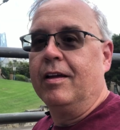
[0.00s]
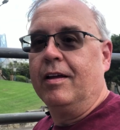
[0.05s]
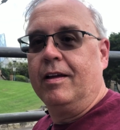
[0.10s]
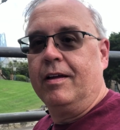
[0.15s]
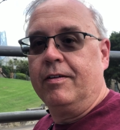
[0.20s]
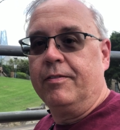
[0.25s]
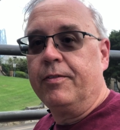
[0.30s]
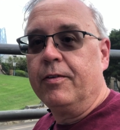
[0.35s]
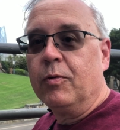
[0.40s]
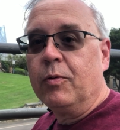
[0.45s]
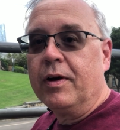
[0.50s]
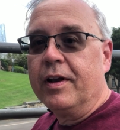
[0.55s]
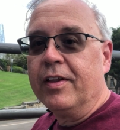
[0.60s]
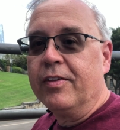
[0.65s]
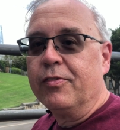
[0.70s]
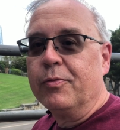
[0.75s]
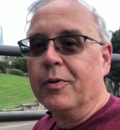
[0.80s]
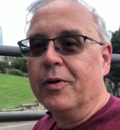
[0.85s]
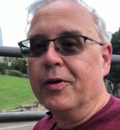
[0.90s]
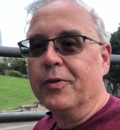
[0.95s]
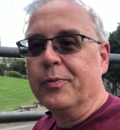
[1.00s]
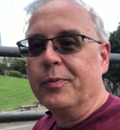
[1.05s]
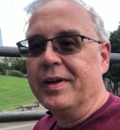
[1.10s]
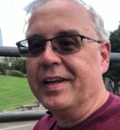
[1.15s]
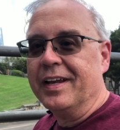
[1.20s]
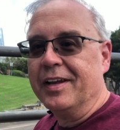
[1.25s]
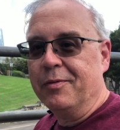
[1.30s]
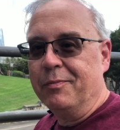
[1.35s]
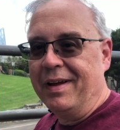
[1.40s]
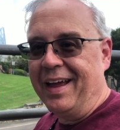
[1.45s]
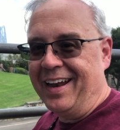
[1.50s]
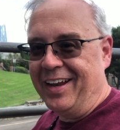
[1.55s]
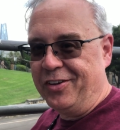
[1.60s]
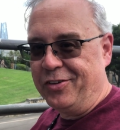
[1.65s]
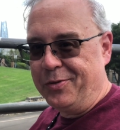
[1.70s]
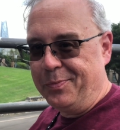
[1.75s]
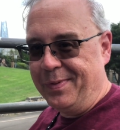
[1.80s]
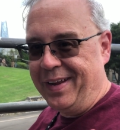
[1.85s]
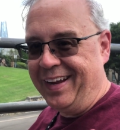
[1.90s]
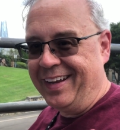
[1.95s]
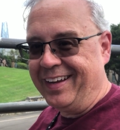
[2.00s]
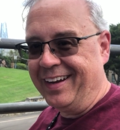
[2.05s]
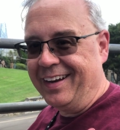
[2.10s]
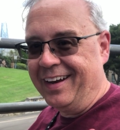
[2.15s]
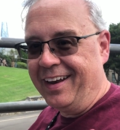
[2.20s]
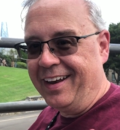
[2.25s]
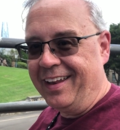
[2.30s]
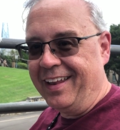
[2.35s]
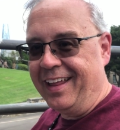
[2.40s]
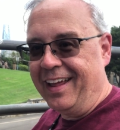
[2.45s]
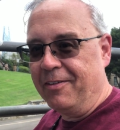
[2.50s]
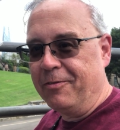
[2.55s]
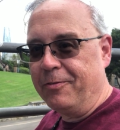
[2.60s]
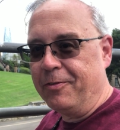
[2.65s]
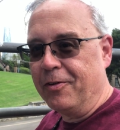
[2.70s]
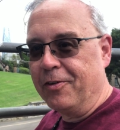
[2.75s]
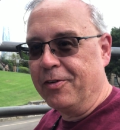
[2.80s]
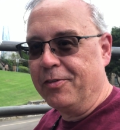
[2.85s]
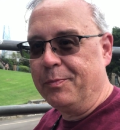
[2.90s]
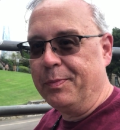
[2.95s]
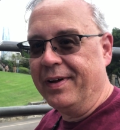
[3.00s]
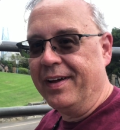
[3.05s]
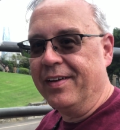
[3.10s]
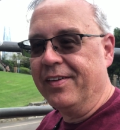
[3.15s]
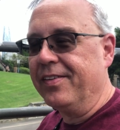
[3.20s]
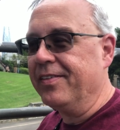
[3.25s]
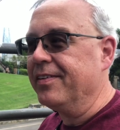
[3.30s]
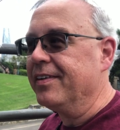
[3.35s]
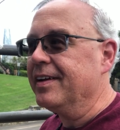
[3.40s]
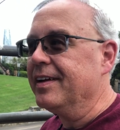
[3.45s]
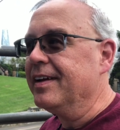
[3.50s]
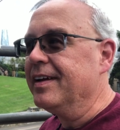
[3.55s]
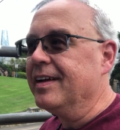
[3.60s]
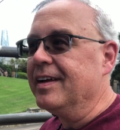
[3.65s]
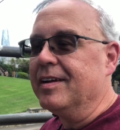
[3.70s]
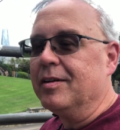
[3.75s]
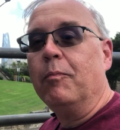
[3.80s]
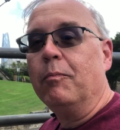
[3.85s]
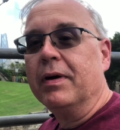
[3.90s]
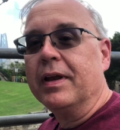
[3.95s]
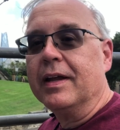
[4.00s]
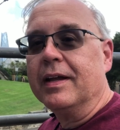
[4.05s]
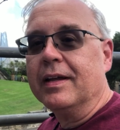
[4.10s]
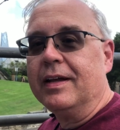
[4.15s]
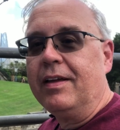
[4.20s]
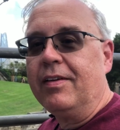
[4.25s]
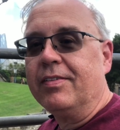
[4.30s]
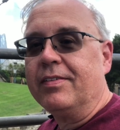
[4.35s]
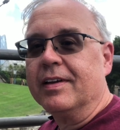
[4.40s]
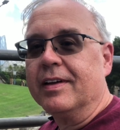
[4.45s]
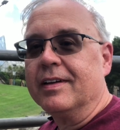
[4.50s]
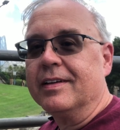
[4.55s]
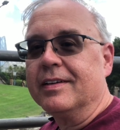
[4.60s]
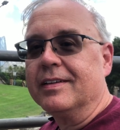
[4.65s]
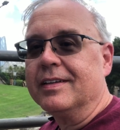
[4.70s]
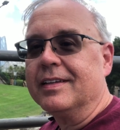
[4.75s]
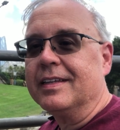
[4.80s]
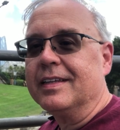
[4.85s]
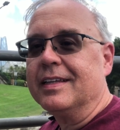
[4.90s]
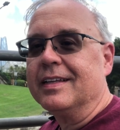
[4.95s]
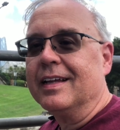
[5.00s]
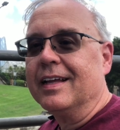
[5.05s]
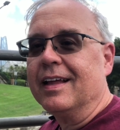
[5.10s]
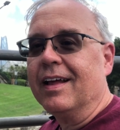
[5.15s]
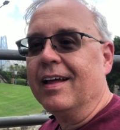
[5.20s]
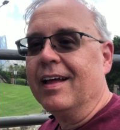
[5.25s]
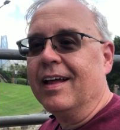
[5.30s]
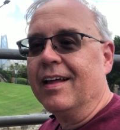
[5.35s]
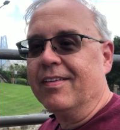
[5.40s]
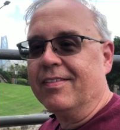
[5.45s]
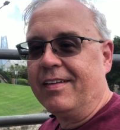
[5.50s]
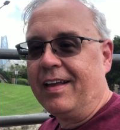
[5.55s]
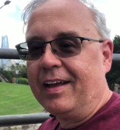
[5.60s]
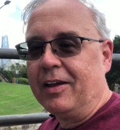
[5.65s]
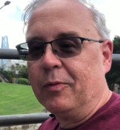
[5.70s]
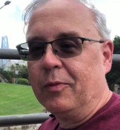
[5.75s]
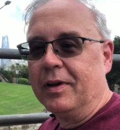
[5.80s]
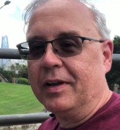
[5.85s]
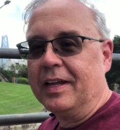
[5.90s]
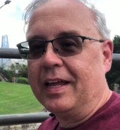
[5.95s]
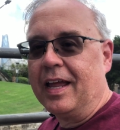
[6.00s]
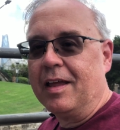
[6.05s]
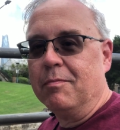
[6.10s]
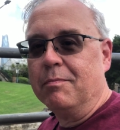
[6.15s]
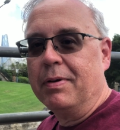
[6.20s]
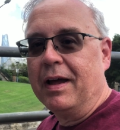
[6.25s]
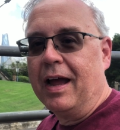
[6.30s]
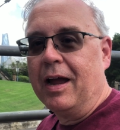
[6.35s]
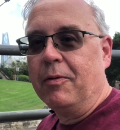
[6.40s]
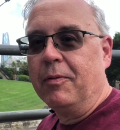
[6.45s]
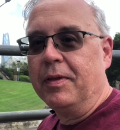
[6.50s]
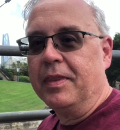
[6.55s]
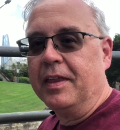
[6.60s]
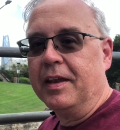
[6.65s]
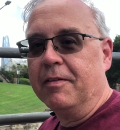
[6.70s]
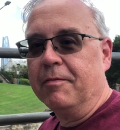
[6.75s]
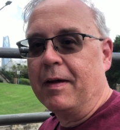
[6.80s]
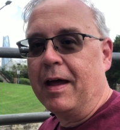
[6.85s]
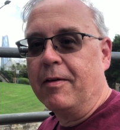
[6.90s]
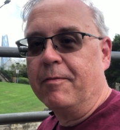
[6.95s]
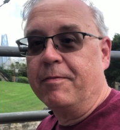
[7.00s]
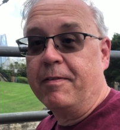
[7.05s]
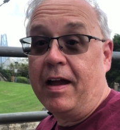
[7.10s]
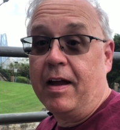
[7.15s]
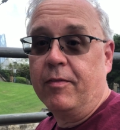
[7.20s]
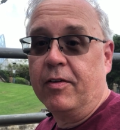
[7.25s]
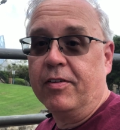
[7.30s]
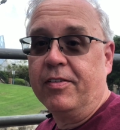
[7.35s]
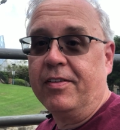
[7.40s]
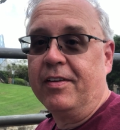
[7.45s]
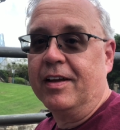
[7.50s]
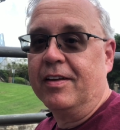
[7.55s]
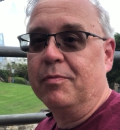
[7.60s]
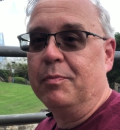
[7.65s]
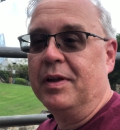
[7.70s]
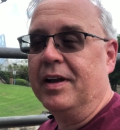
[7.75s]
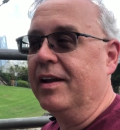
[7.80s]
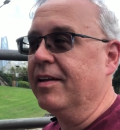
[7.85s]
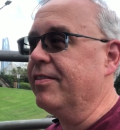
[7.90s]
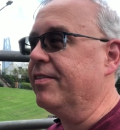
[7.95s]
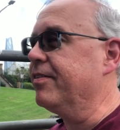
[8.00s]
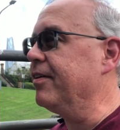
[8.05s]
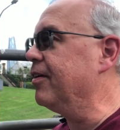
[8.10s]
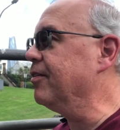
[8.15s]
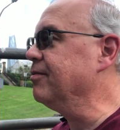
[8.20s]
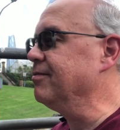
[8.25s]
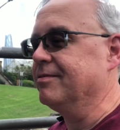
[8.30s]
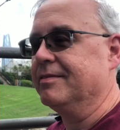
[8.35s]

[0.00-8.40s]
time. For what it's worth, we didn't manage to make it onto that first bus, but at least a second one came by within about 5 or 6 minutes. So